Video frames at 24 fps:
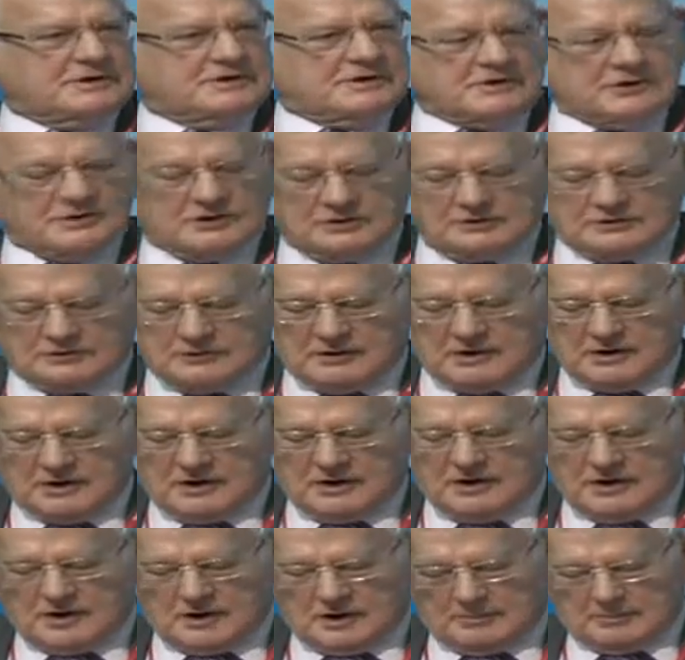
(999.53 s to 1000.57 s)
that
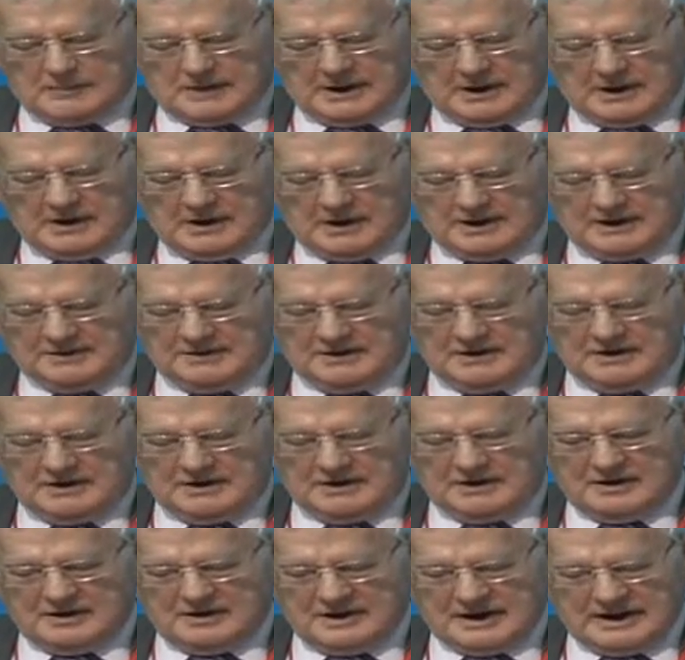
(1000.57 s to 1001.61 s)
are behind
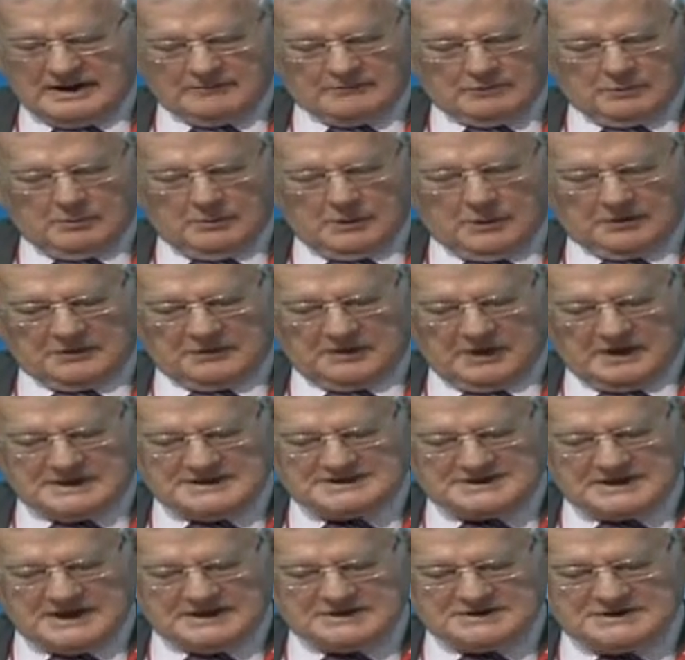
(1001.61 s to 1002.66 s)
naval
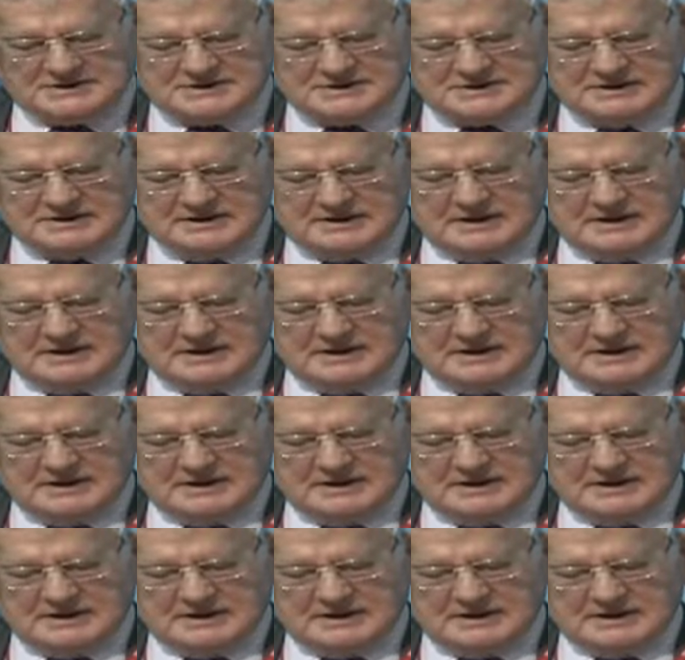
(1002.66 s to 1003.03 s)
modernization.